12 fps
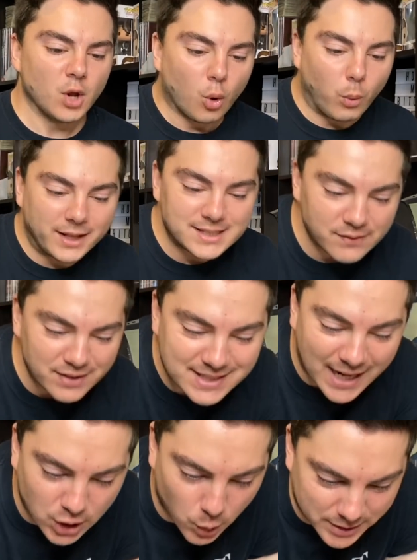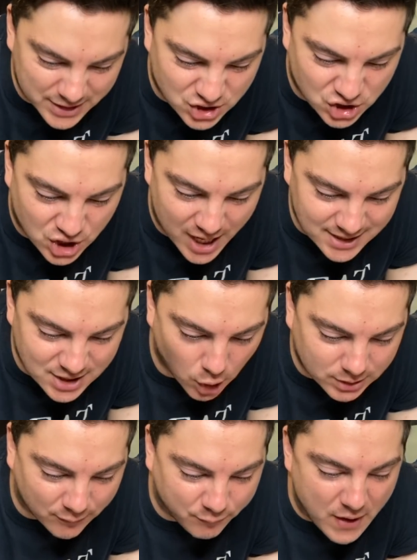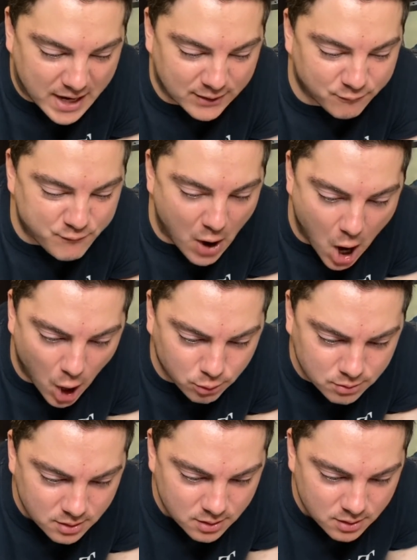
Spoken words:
Wait, does he have a tattoo on his chest? On the fucking phone?